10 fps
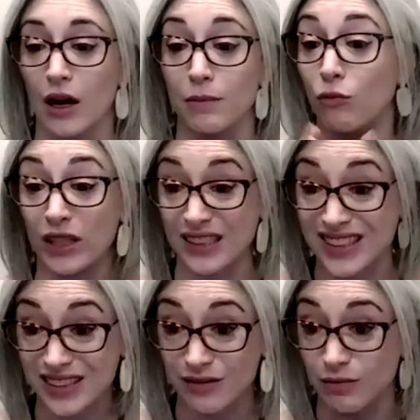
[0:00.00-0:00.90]

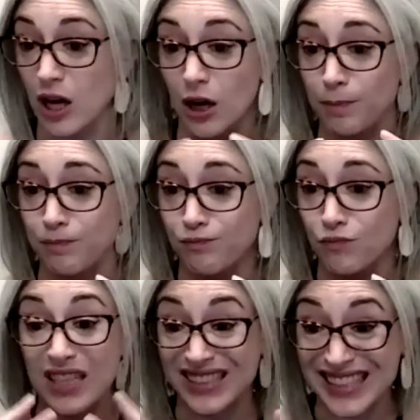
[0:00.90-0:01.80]
one's
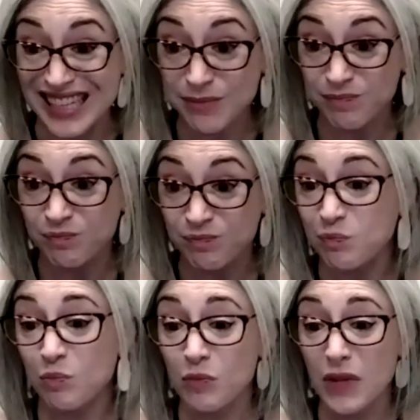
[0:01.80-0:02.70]
city,
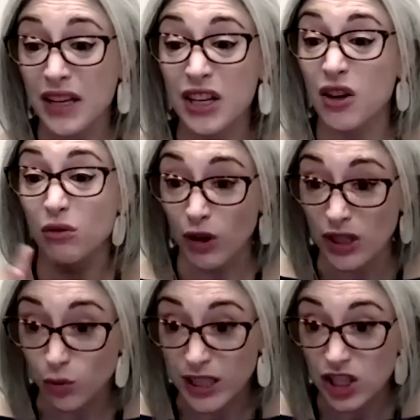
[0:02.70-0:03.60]
one's
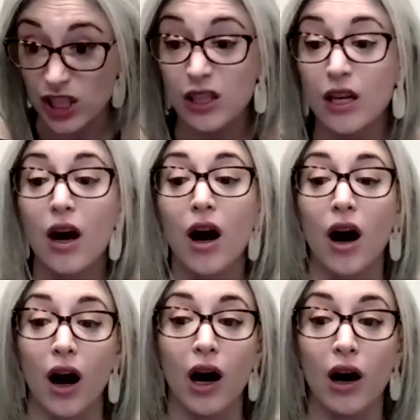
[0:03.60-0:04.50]
region?
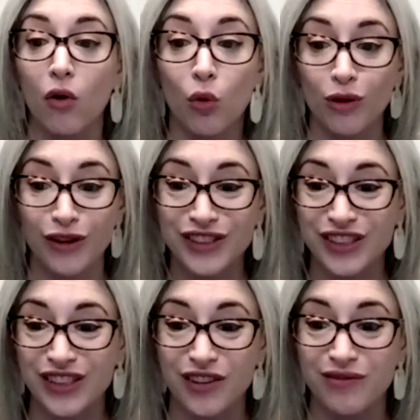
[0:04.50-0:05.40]
Or is
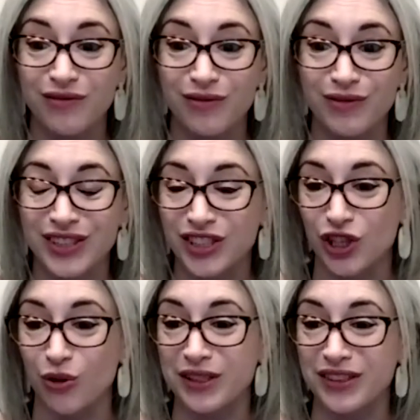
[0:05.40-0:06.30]
it
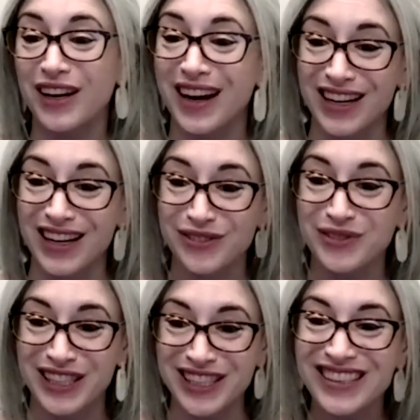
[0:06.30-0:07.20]
showing a kind of
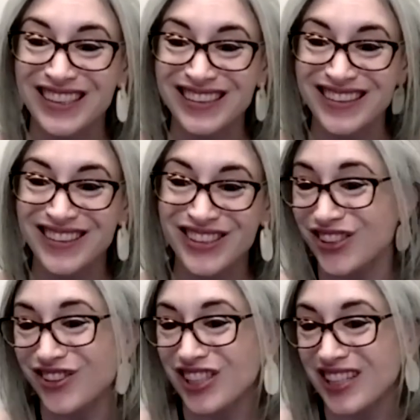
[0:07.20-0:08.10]
allegiance
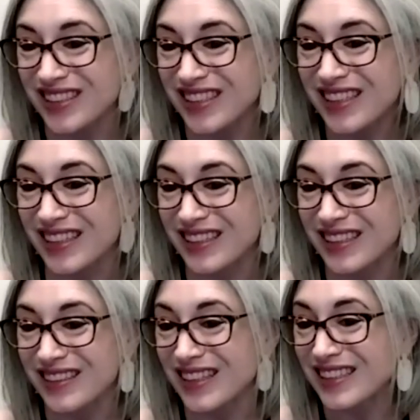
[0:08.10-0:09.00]
to Jay-Z
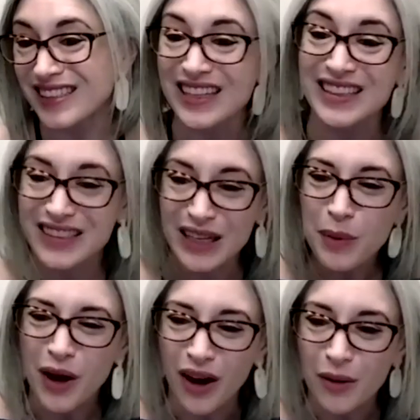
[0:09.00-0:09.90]
and 1990s hip
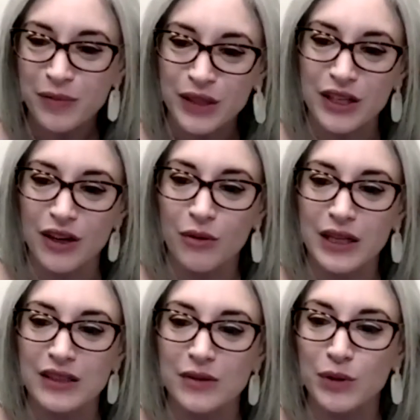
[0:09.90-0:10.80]
hop?
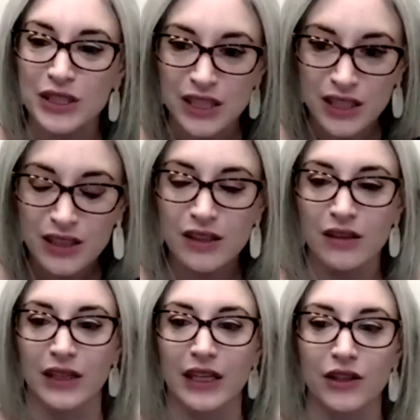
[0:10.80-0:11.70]
It's
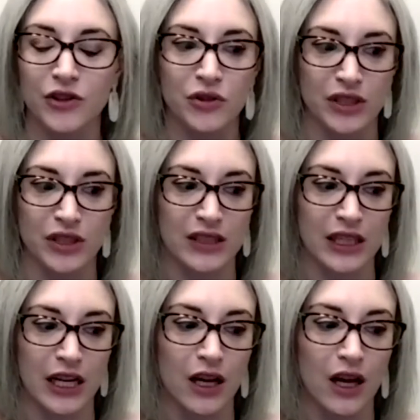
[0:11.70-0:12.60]
particularly interesting